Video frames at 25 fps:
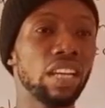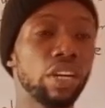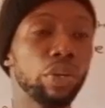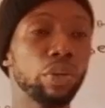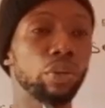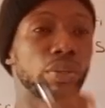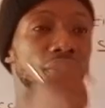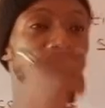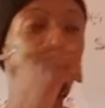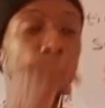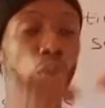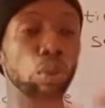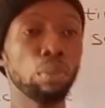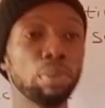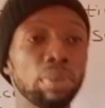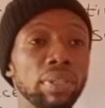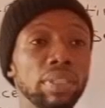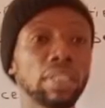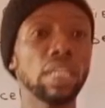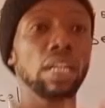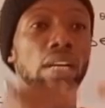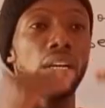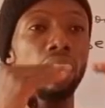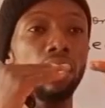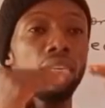You start to
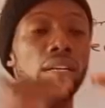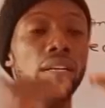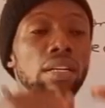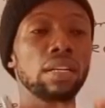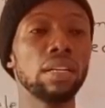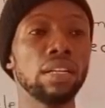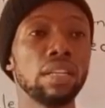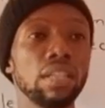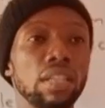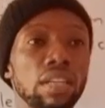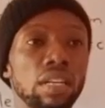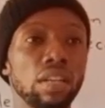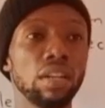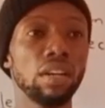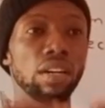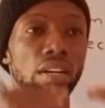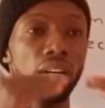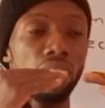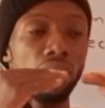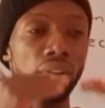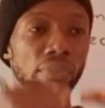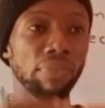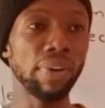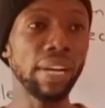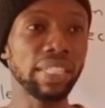breathe
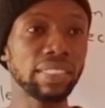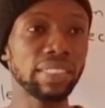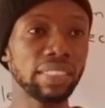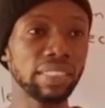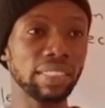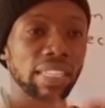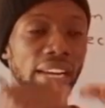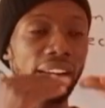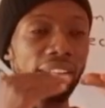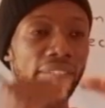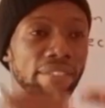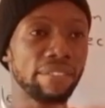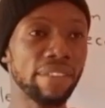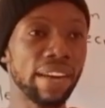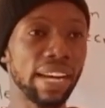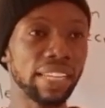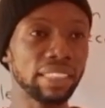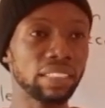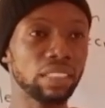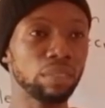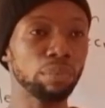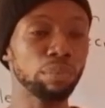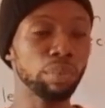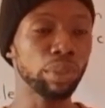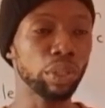fast and
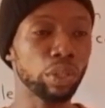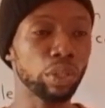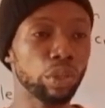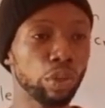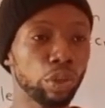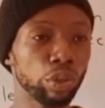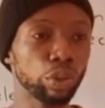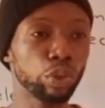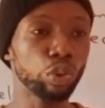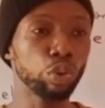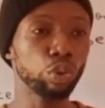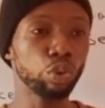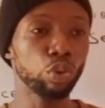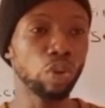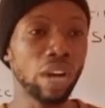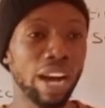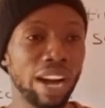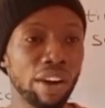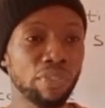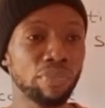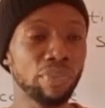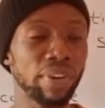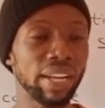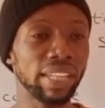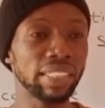fast because you
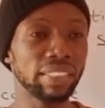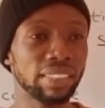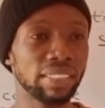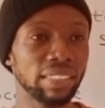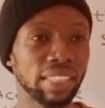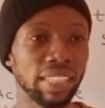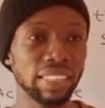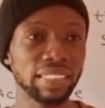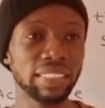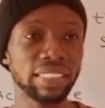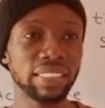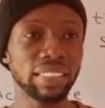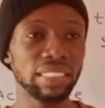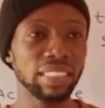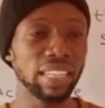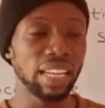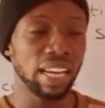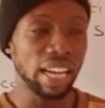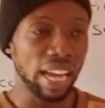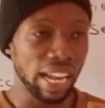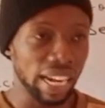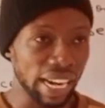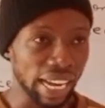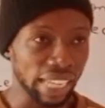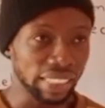have excess
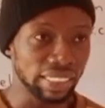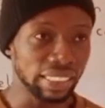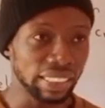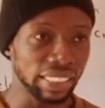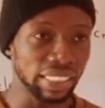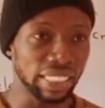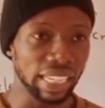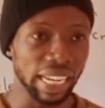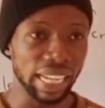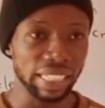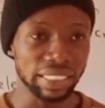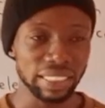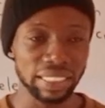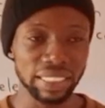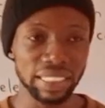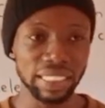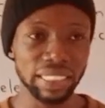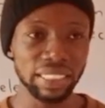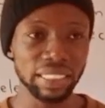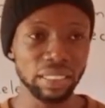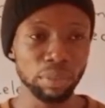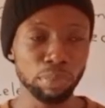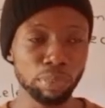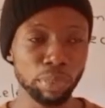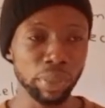lactic
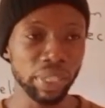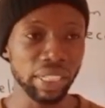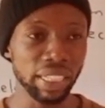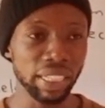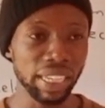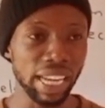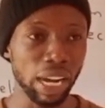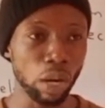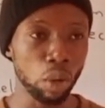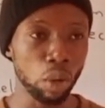acid being